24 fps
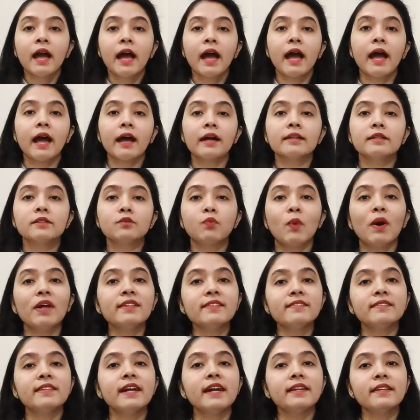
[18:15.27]
And
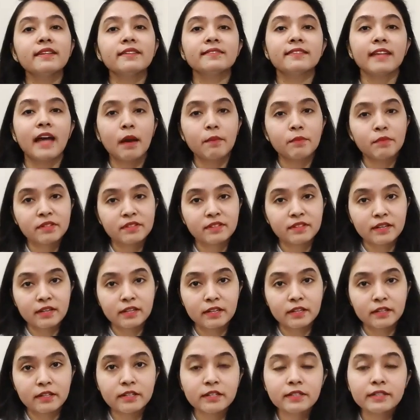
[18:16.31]
once that exam is
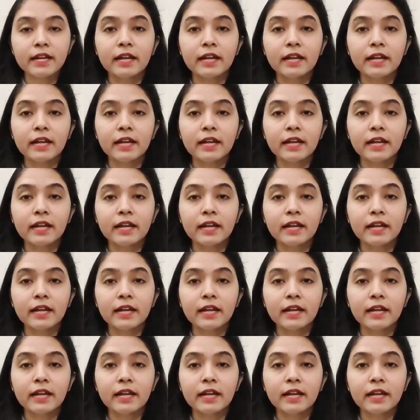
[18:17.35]
cleared,